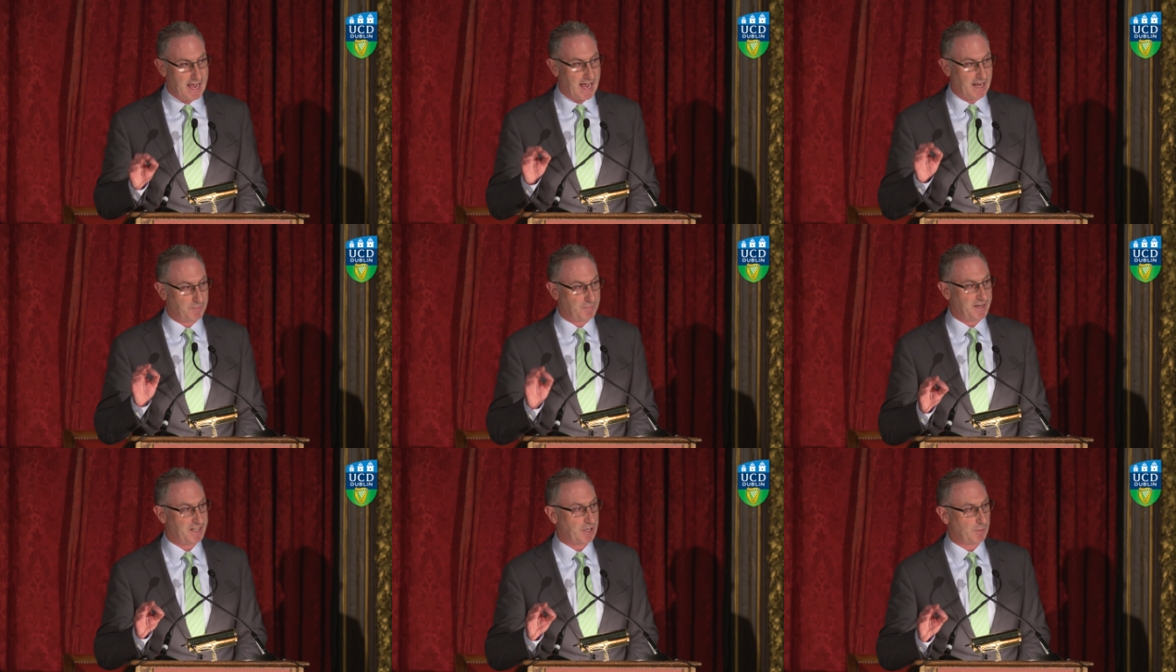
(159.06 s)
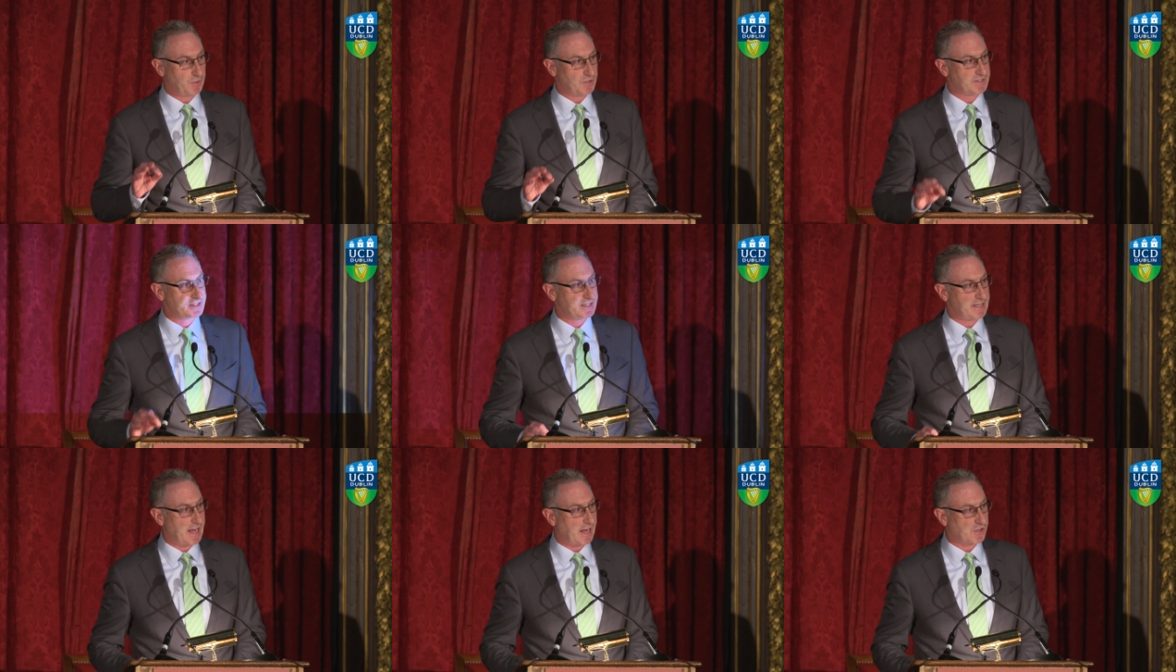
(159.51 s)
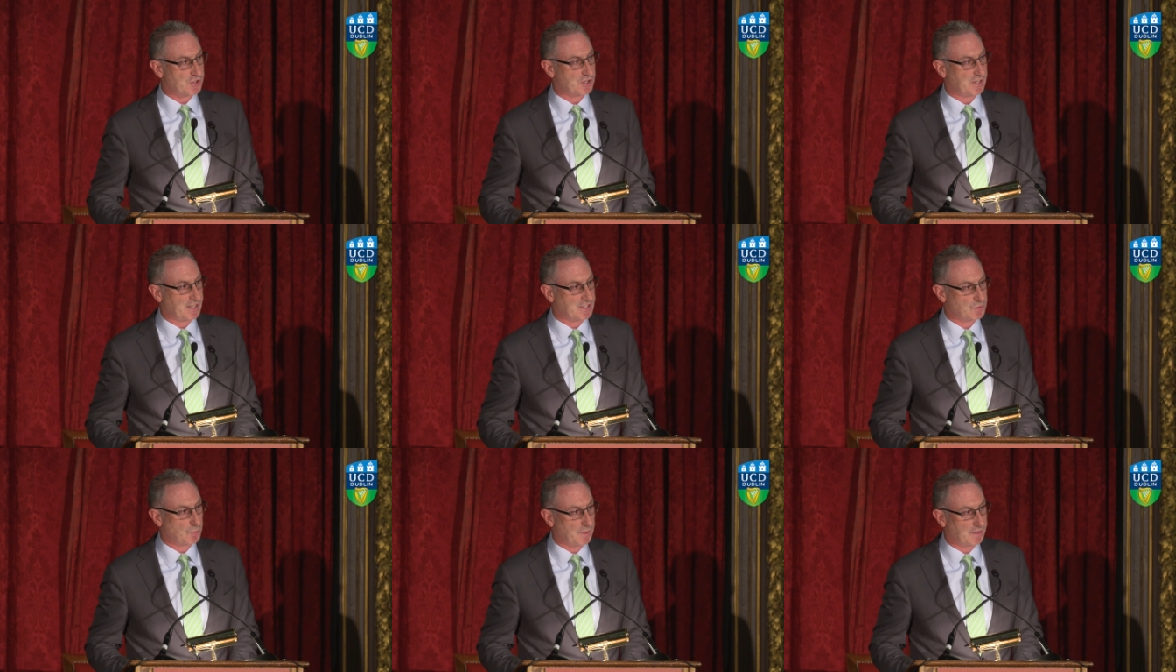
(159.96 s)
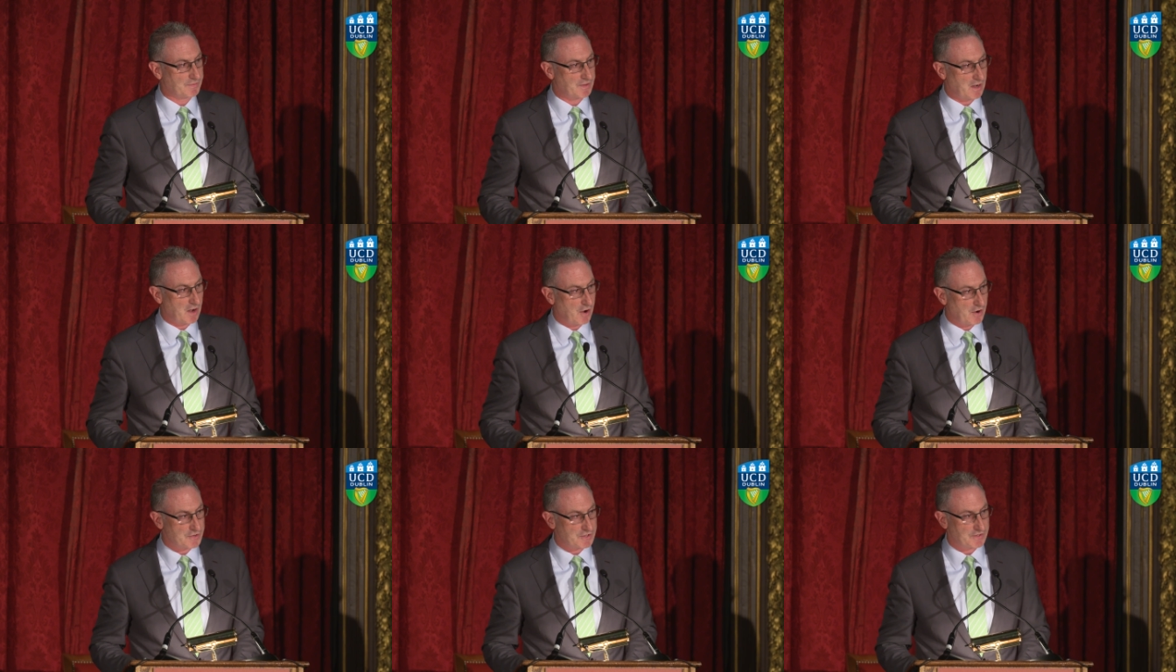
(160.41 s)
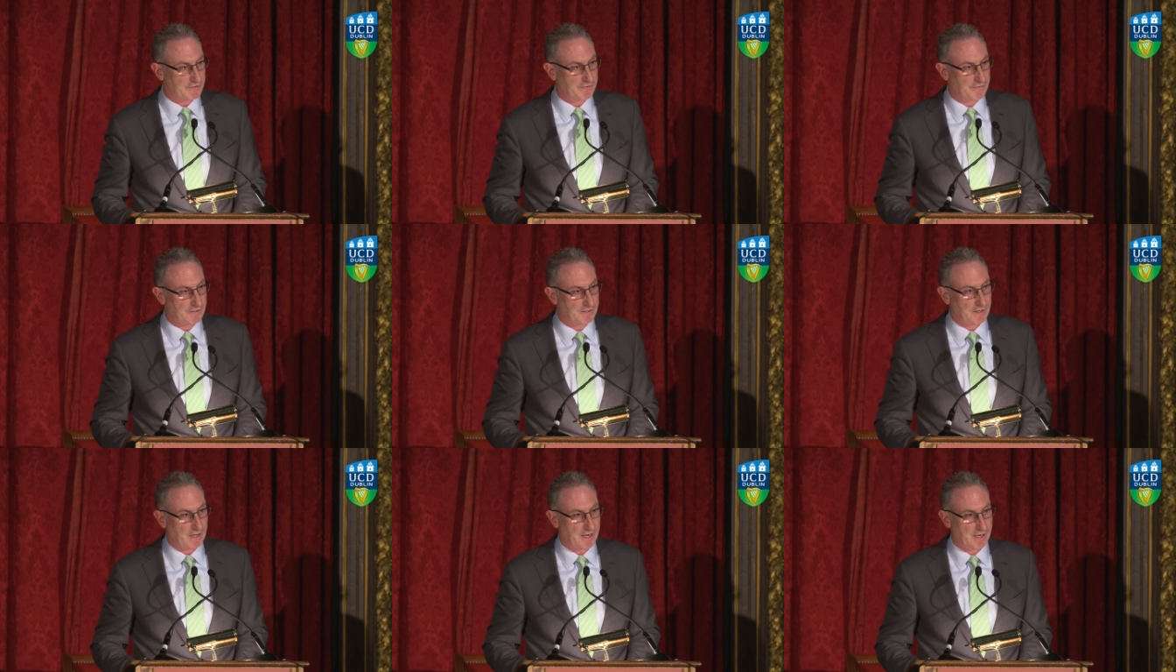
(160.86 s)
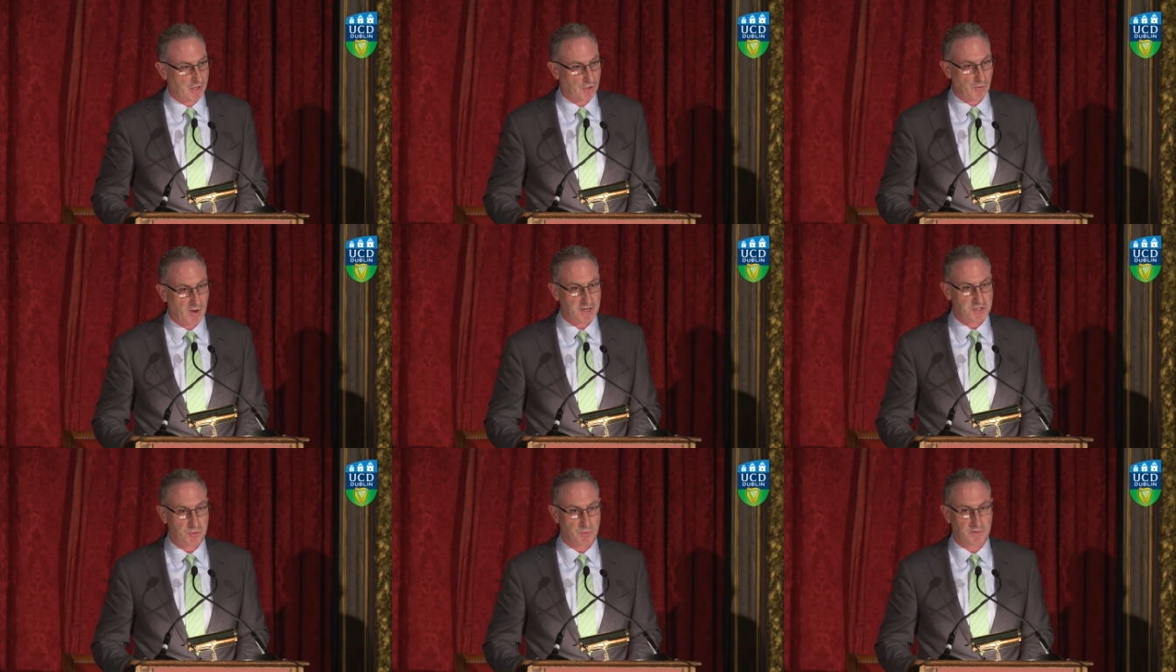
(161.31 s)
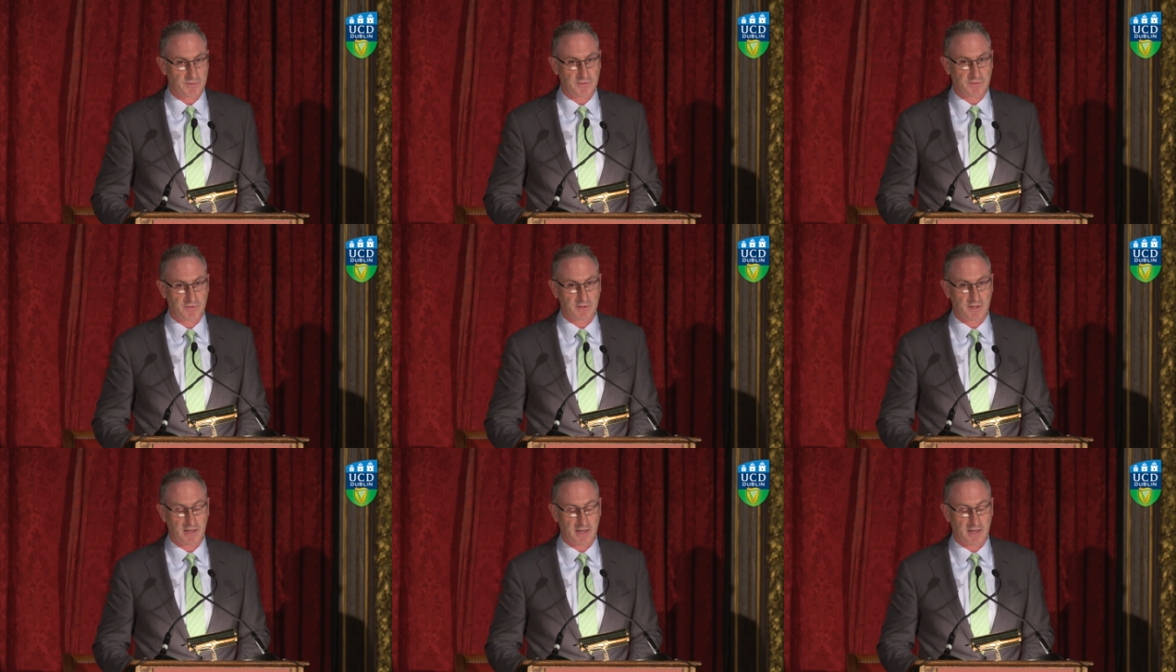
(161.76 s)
And PwC actually is one of the largest recruiters